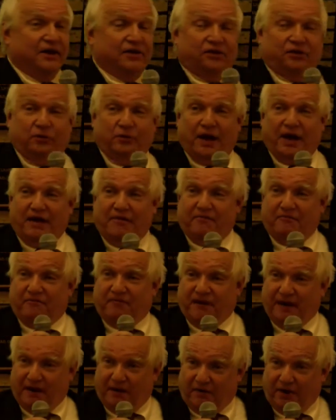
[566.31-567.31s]
to a
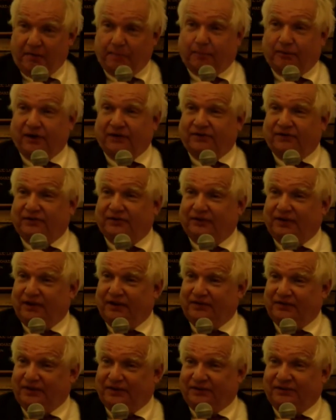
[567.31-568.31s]
very
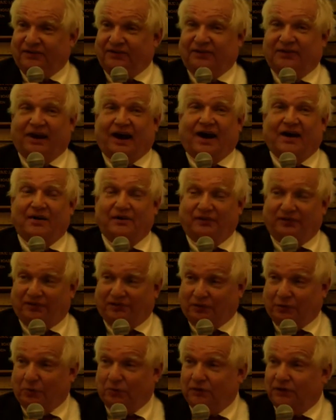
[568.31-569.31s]
prestigious art
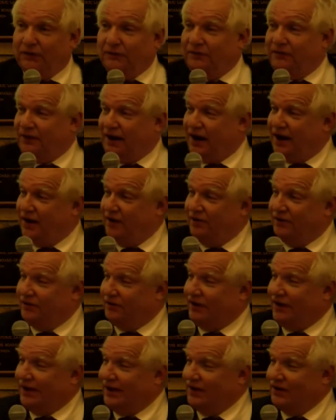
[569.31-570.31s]
school that was hard to
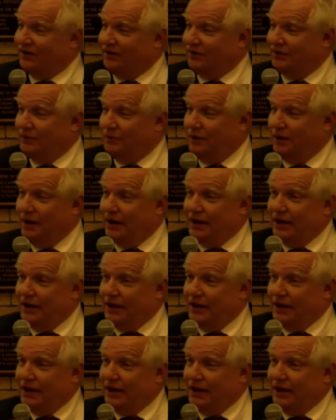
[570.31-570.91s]
get into,